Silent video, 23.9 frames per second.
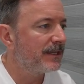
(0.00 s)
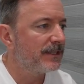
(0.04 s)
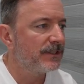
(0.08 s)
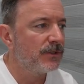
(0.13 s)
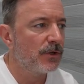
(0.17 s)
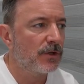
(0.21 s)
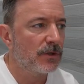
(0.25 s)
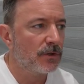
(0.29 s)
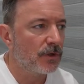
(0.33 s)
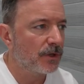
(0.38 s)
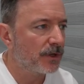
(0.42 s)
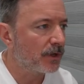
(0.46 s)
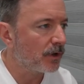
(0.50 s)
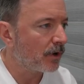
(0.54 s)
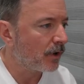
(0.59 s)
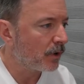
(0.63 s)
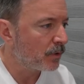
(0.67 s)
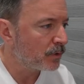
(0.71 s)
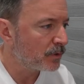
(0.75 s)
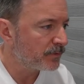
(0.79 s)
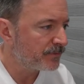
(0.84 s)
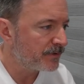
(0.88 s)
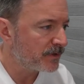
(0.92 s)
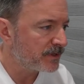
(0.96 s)
You can look at
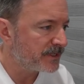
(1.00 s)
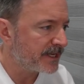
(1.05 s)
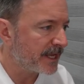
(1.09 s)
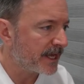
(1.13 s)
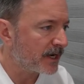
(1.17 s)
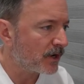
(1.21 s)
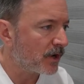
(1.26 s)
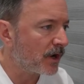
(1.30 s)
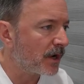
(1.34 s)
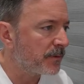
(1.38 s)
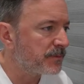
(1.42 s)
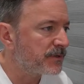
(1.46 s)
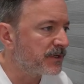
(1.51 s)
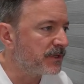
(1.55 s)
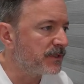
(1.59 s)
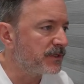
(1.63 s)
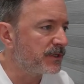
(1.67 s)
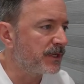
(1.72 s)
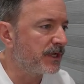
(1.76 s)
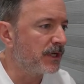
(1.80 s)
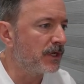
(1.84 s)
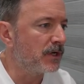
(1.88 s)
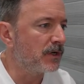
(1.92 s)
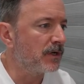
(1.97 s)
all of your data
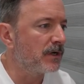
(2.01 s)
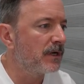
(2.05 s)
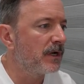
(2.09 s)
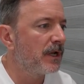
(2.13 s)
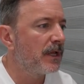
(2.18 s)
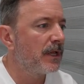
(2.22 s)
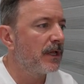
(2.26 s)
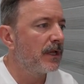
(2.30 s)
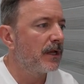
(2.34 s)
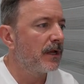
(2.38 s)
options here.